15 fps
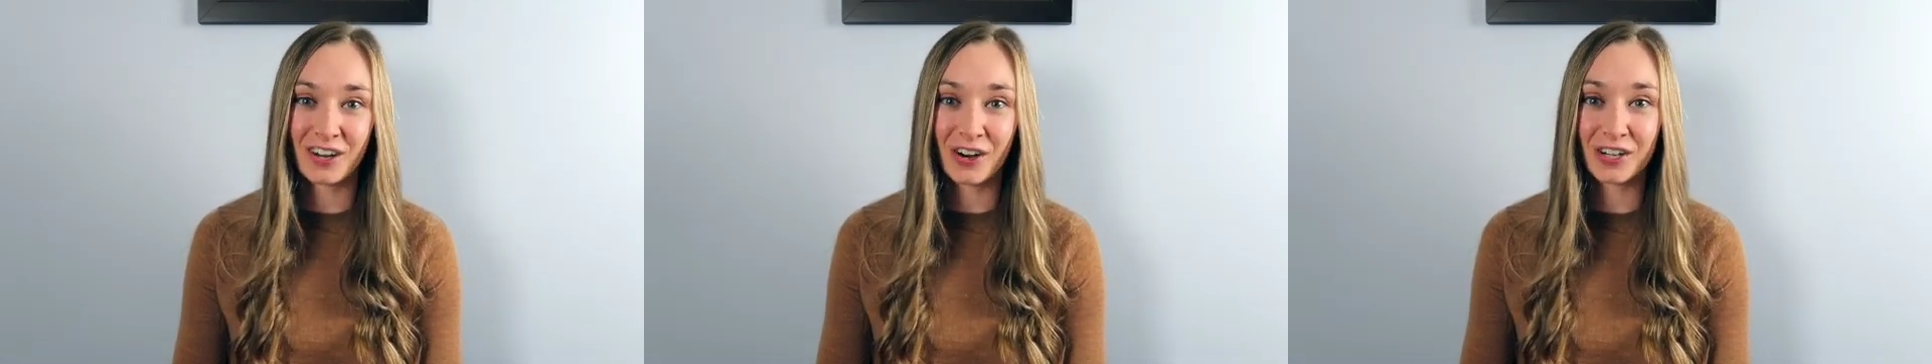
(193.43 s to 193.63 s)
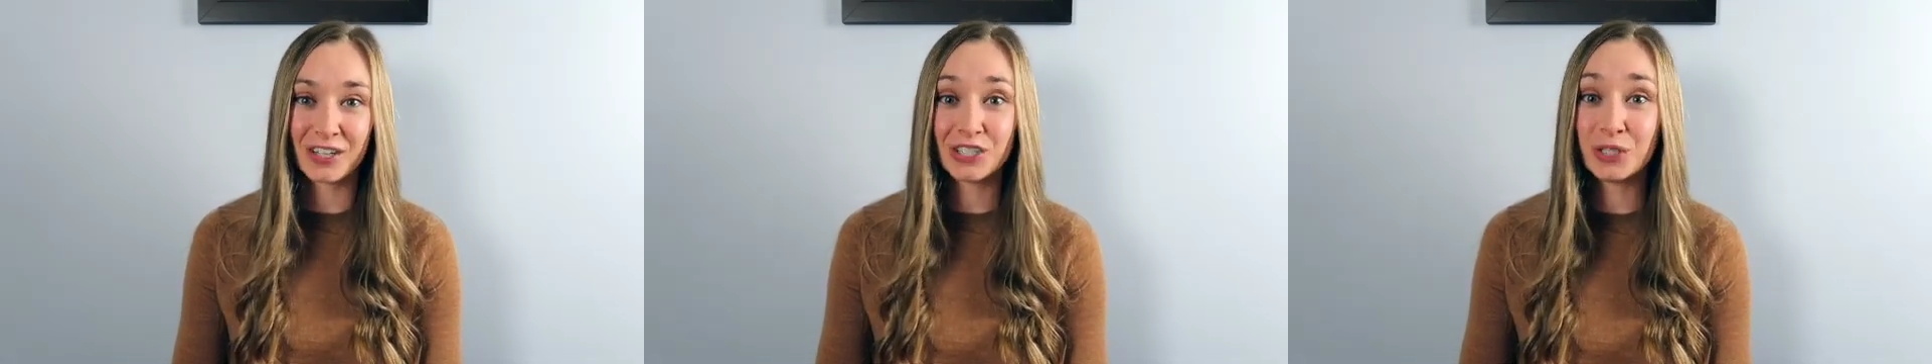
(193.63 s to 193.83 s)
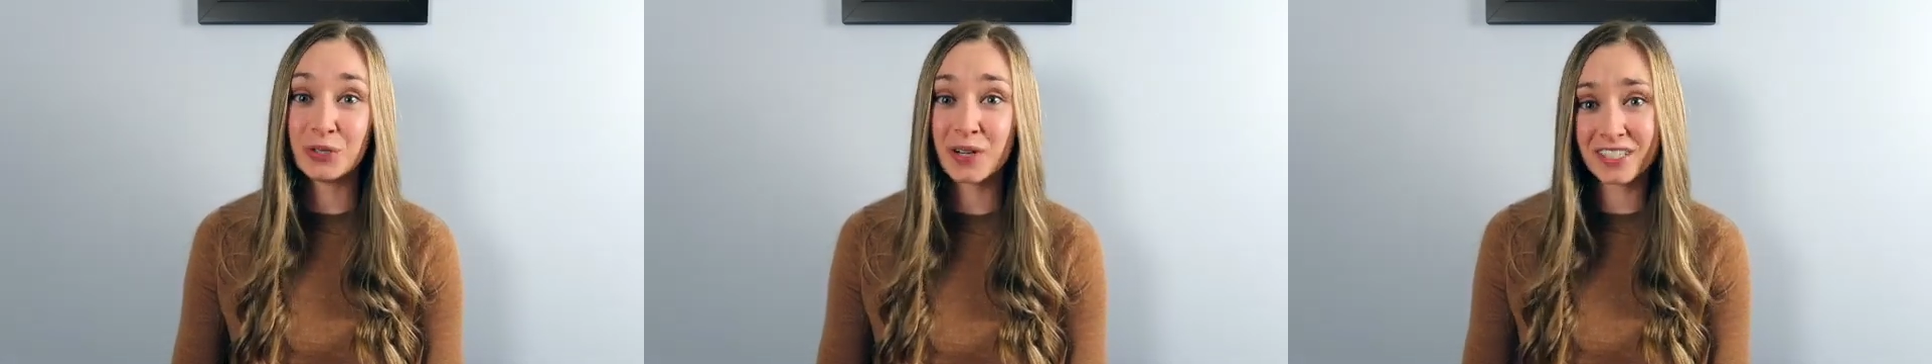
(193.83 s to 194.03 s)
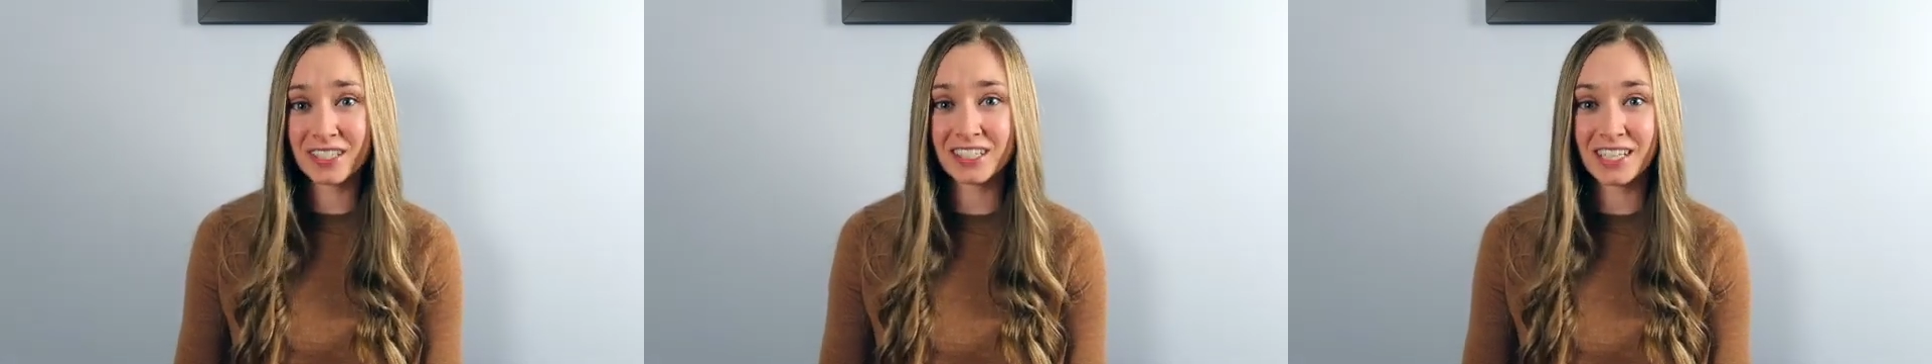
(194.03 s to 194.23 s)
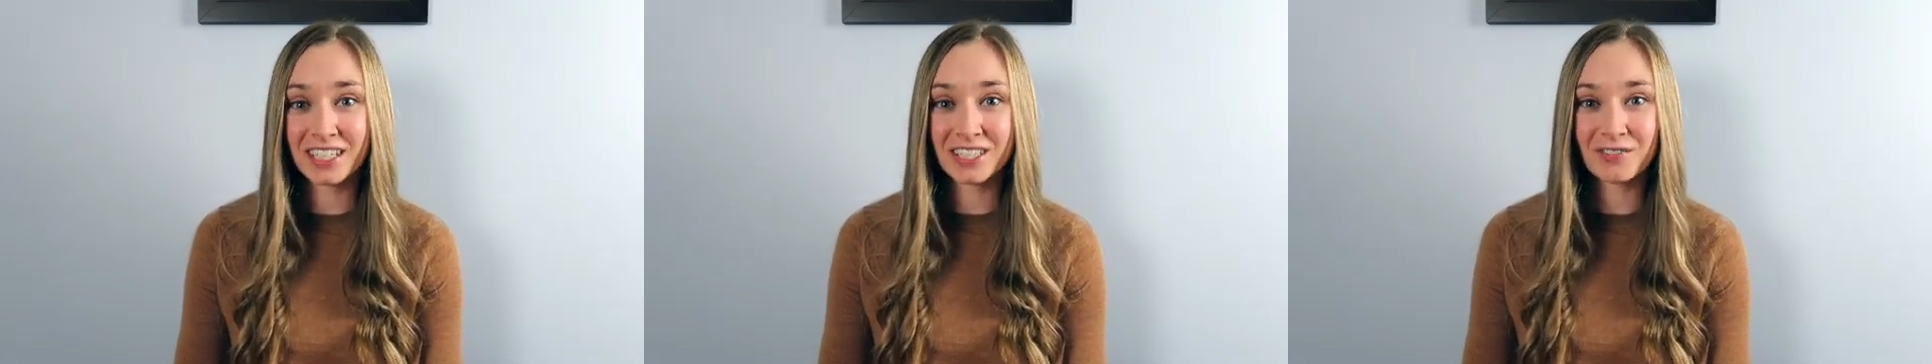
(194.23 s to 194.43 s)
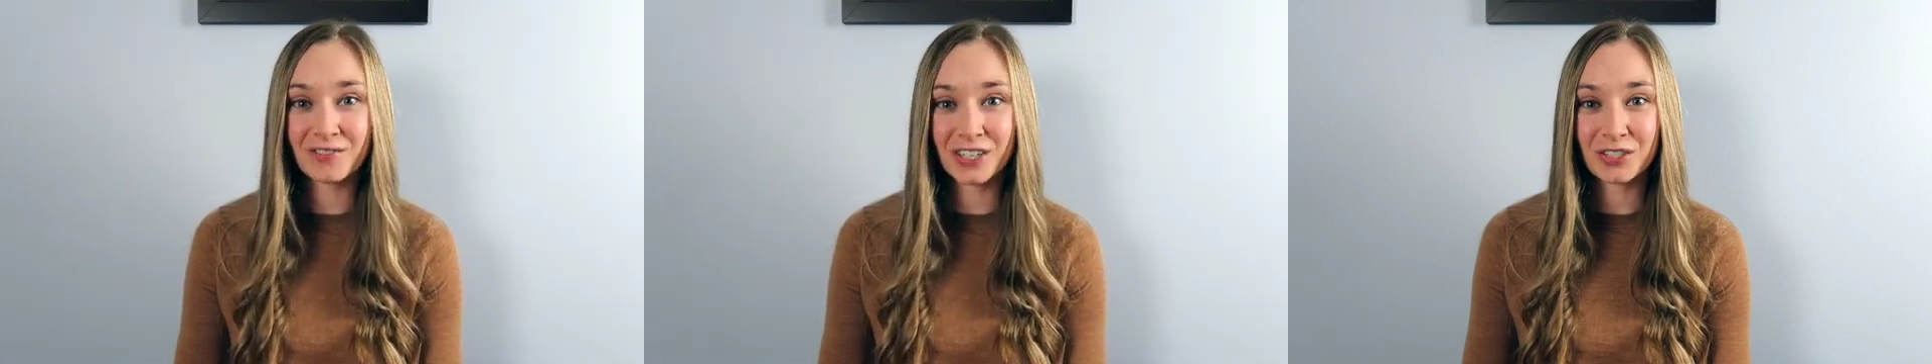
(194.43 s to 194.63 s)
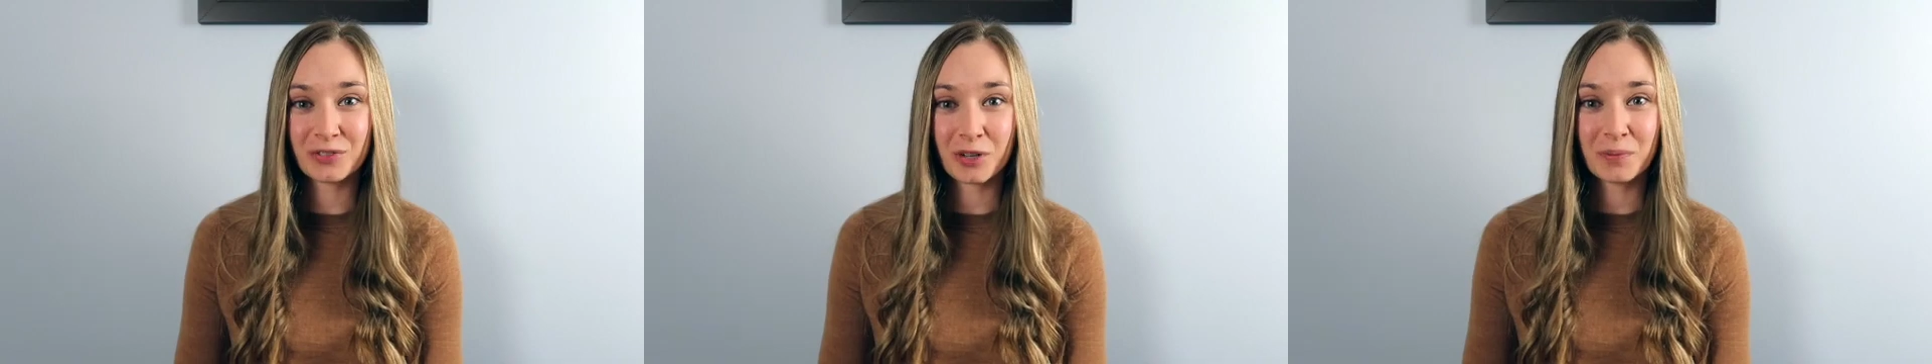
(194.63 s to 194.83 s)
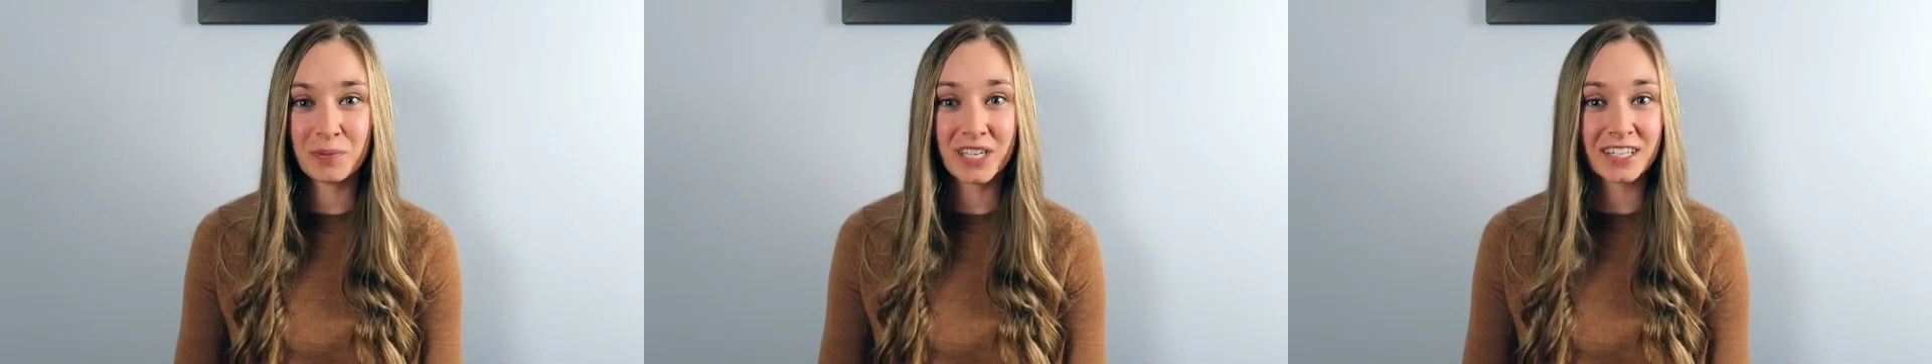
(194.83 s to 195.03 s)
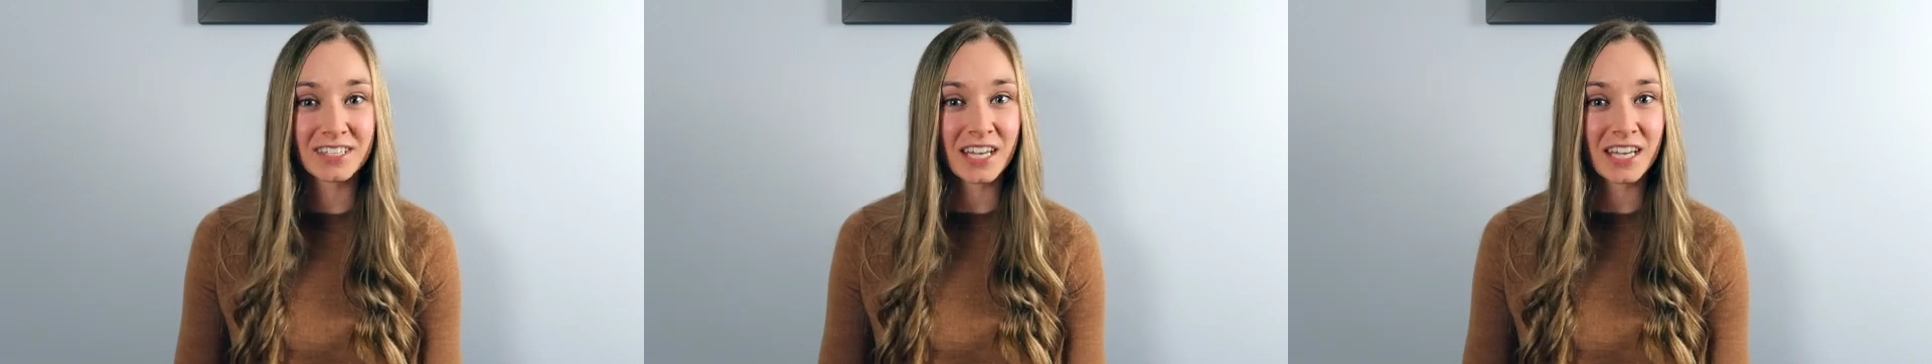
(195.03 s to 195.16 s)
on you as an individual because